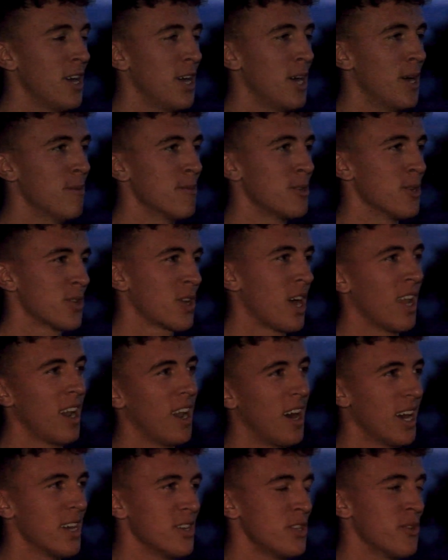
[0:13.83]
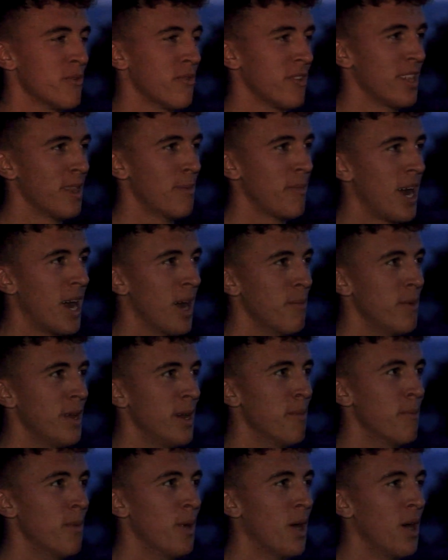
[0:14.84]
Um, so it's kind of like shuffling about a
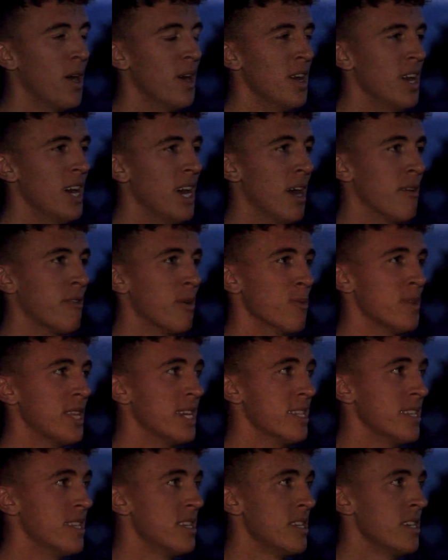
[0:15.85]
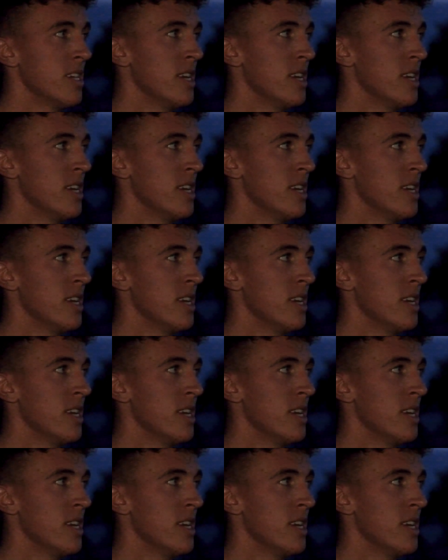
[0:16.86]
bit. But I think we did